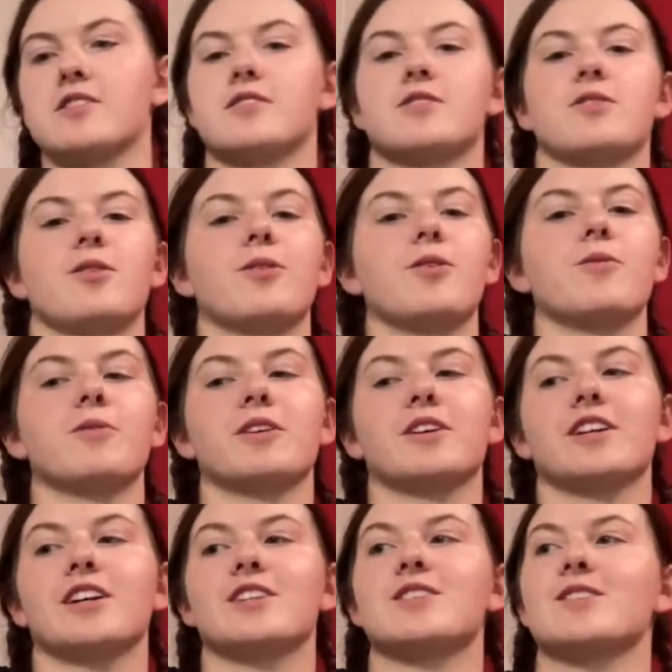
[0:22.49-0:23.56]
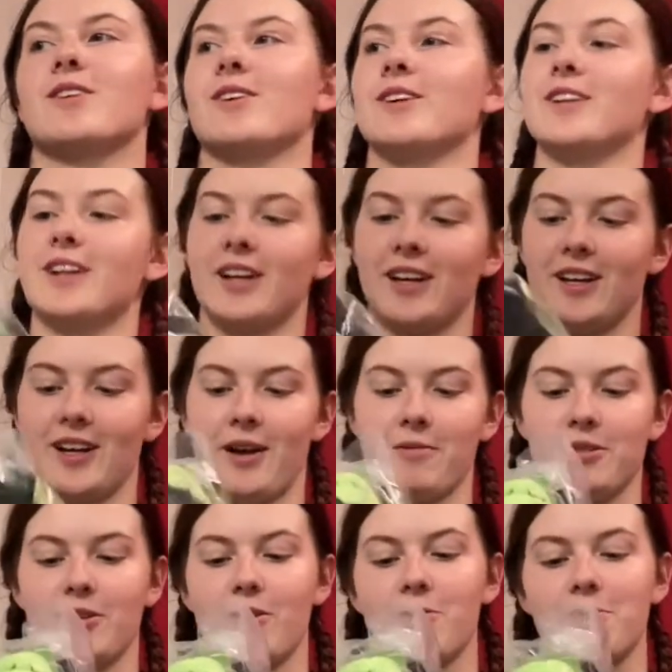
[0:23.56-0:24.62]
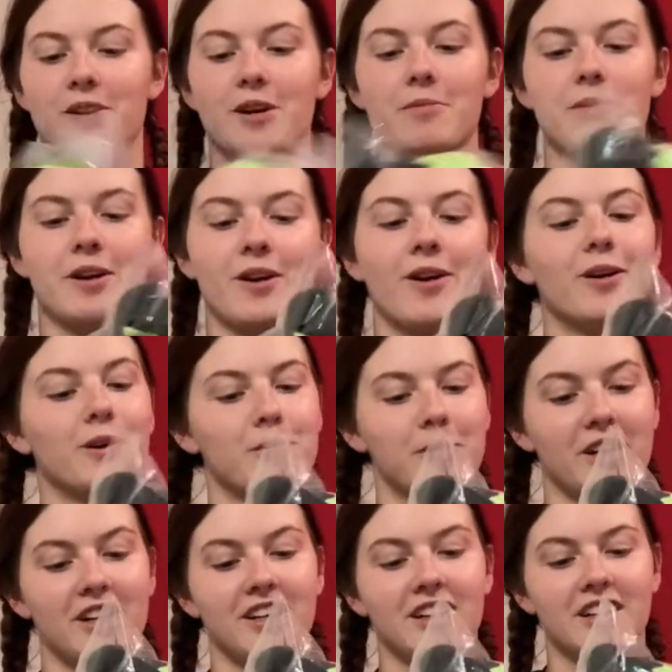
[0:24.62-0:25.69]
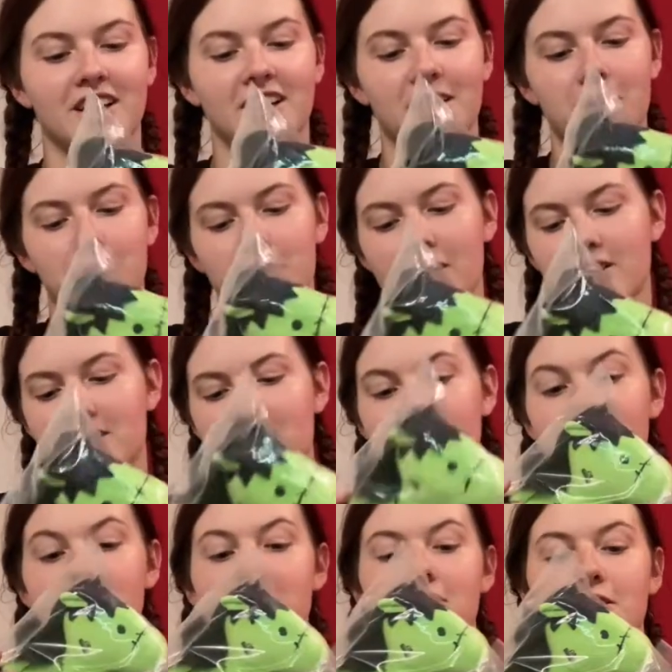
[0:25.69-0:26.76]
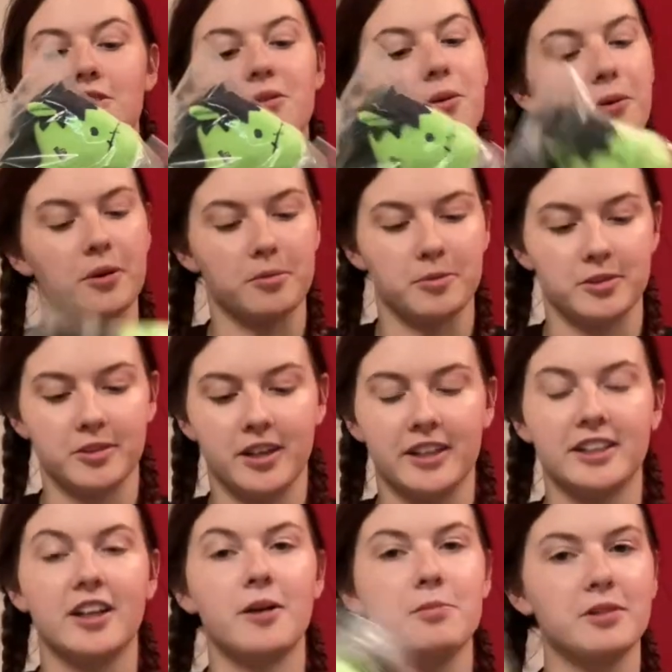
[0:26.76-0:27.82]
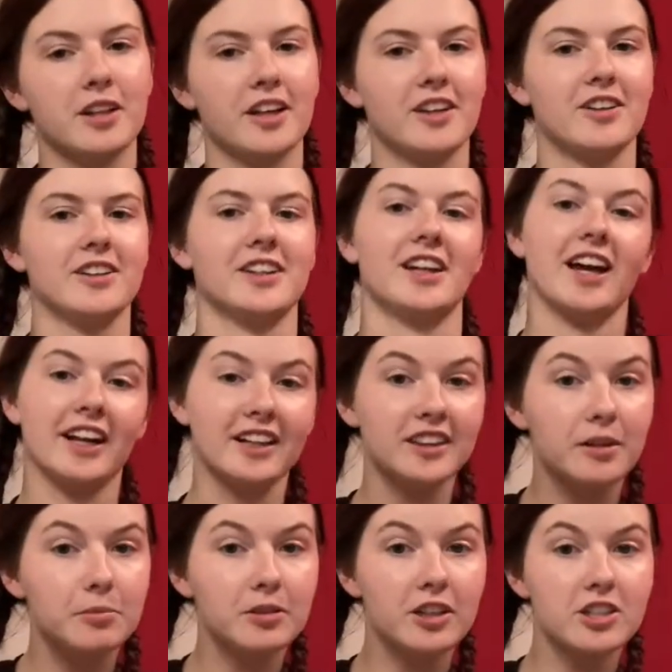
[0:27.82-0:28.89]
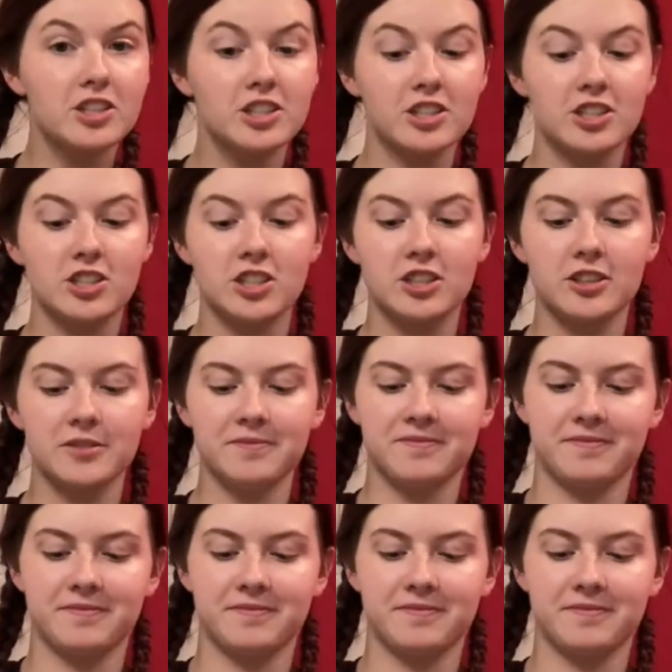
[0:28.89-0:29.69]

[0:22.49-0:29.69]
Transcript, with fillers: So we're gonna get started, and I'm gonna open up Hermie guess he is adorable. I did not plan on getting the plush this year,